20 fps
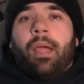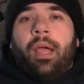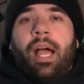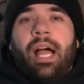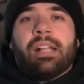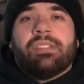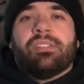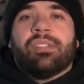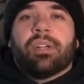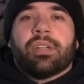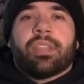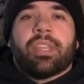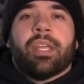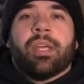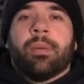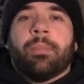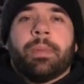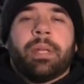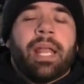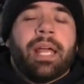I took
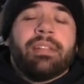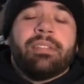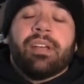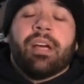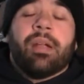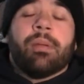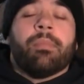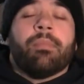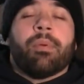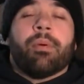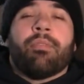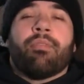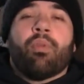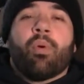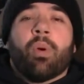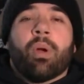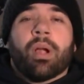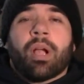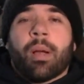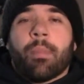them, and I'd done them
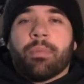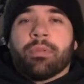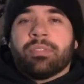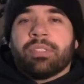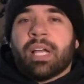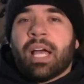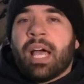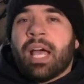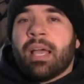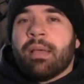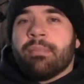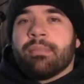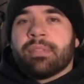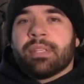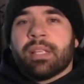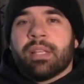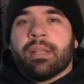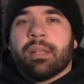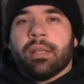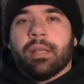before a couple times,
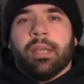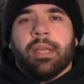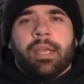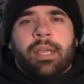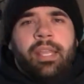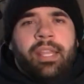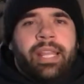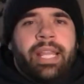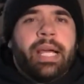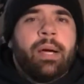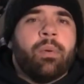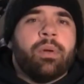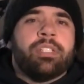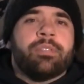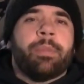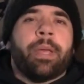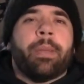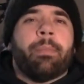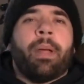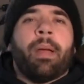and they always
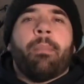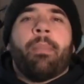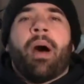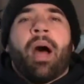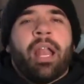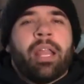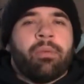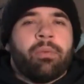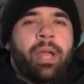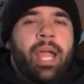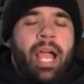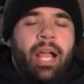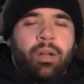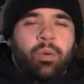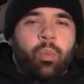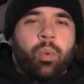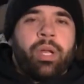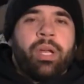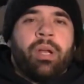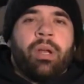made my body
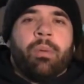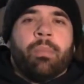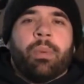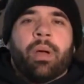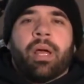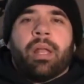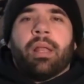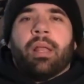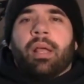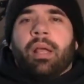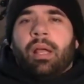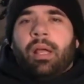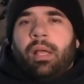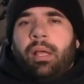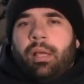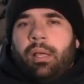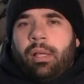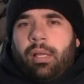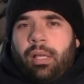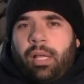react weird, but
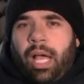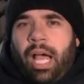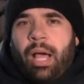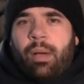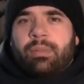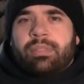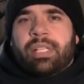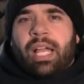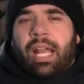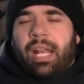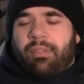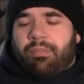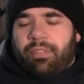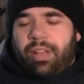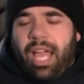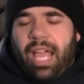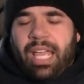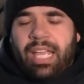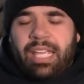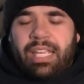I was kind of
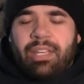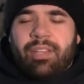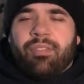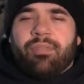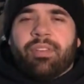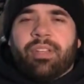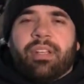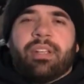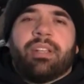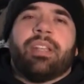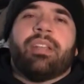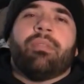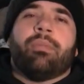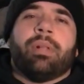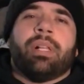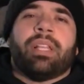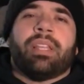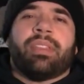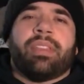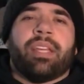naive and didn't
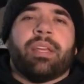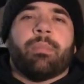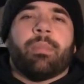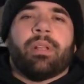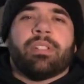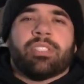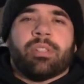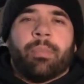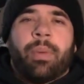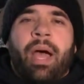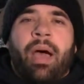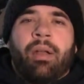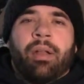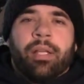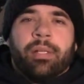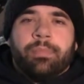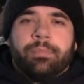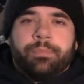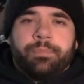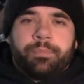really think much about
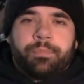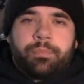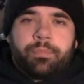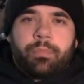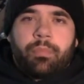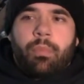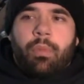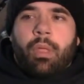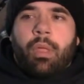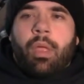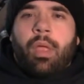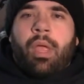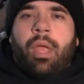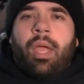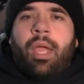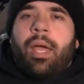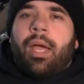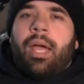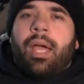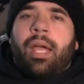it.
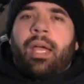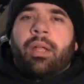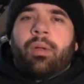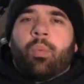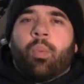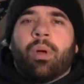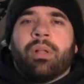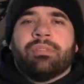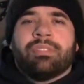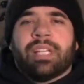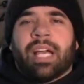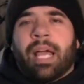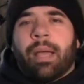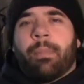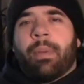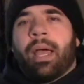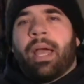And one time